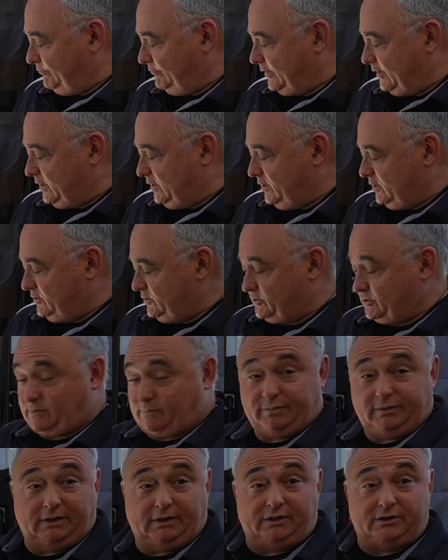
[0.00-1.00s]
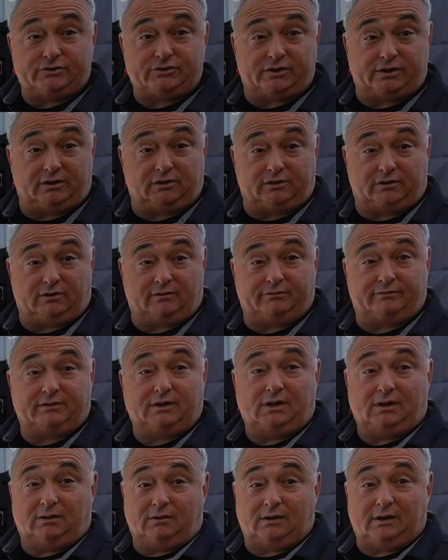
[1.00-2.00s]
is completely sealed off
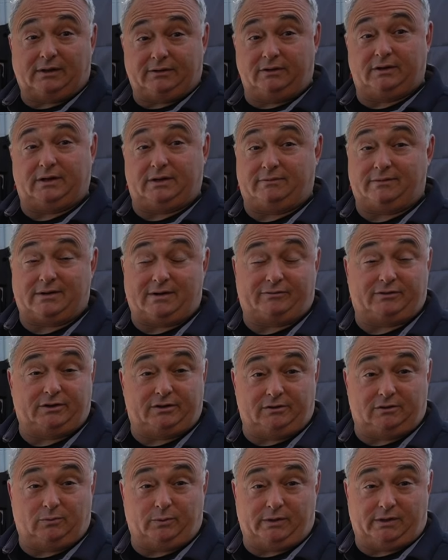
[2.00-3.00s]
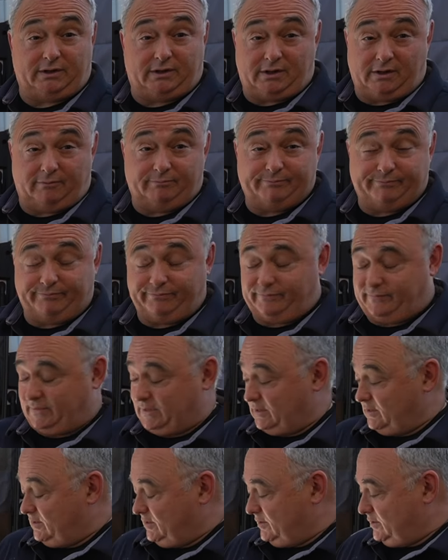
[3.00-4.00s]
and you never have to deal with it again.
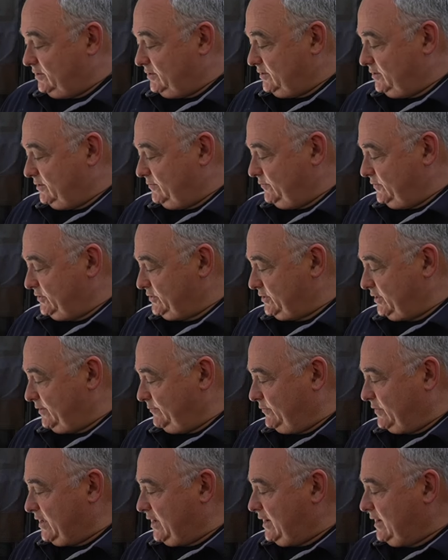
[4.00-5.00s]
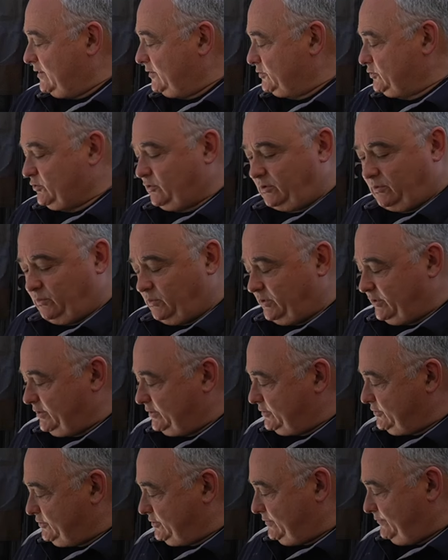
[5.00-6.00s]
So how the toilet
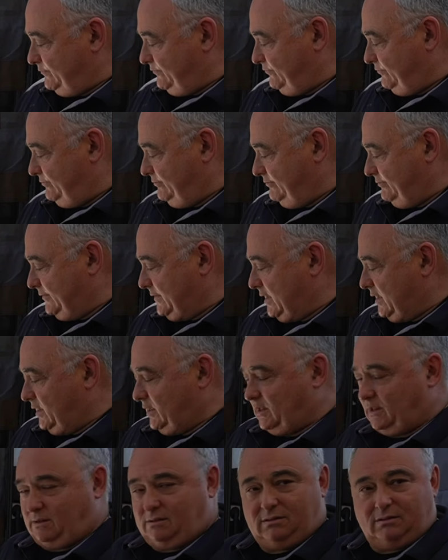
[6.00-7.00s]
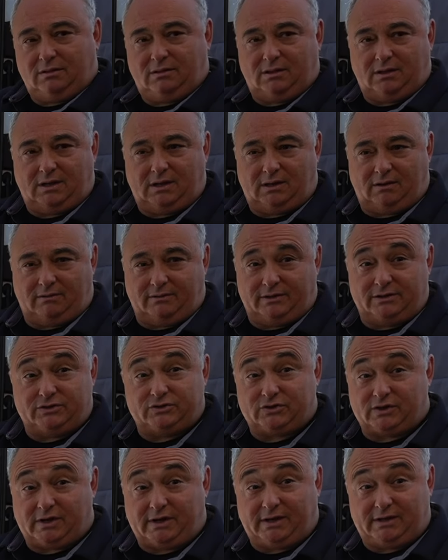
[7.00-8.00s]
works, there
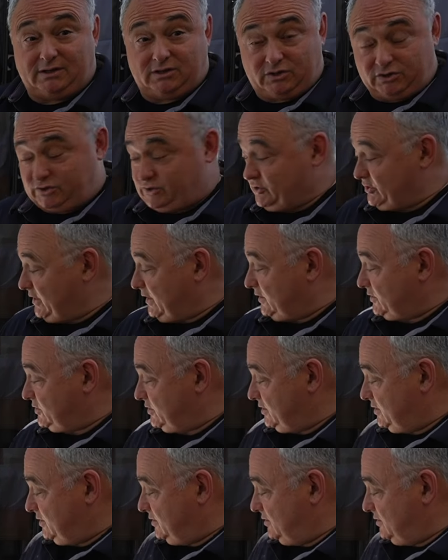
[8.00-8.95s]
is a cassette